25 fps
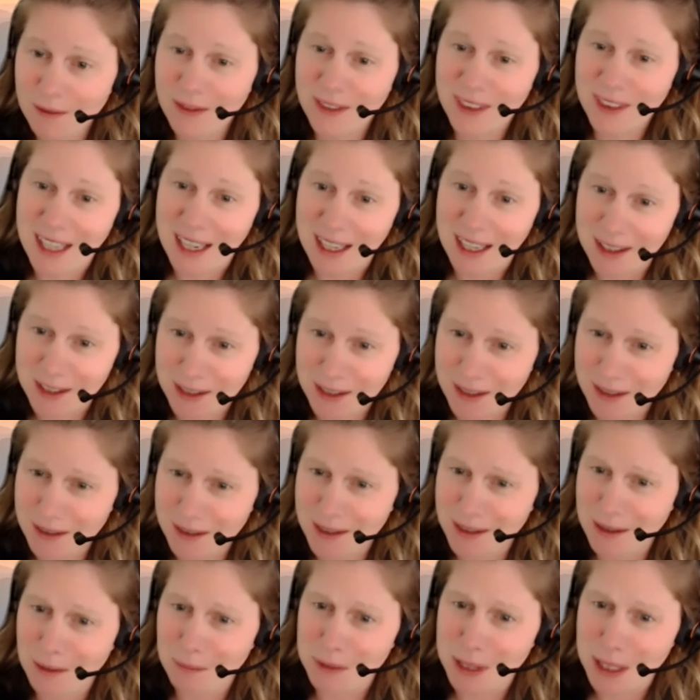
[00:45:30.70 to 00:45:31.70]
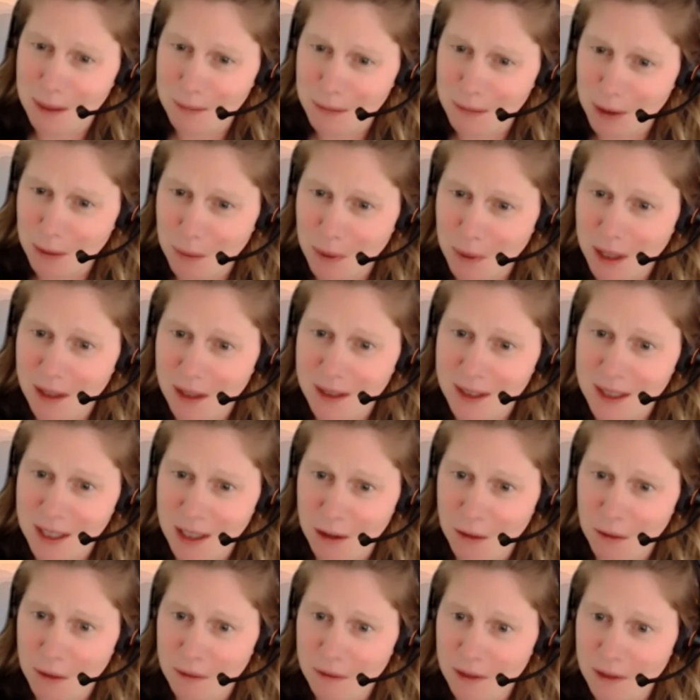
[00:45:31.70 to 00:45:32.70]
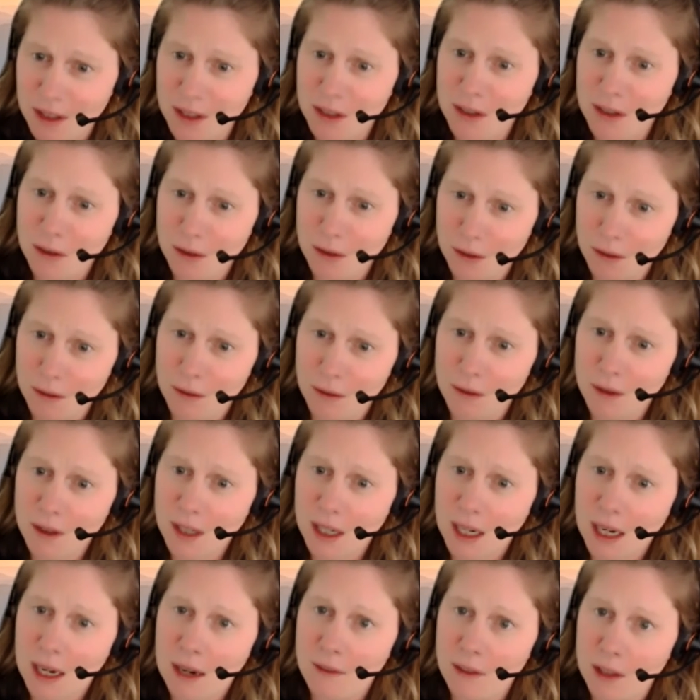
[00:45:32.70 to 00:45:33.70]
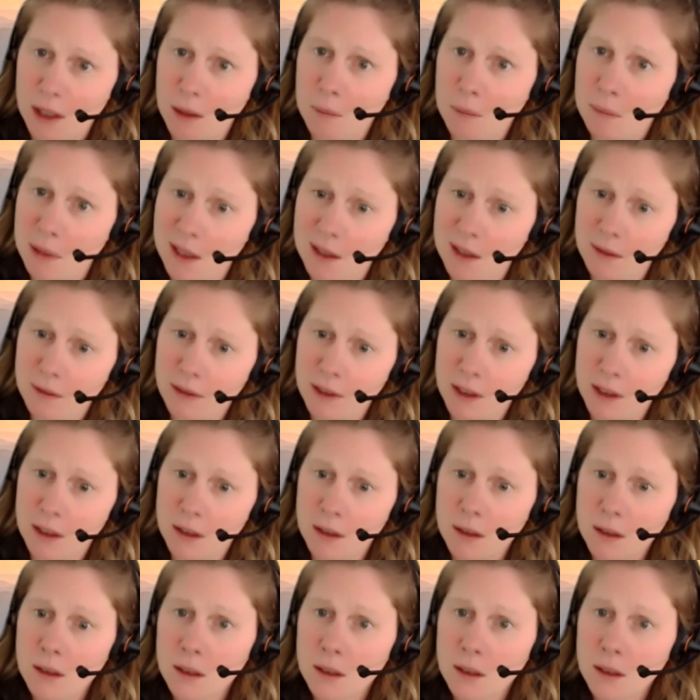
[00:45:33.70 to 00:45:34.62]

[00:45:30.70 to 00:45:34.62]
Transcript: that's sometimes a way to tell if it's still having a benefit.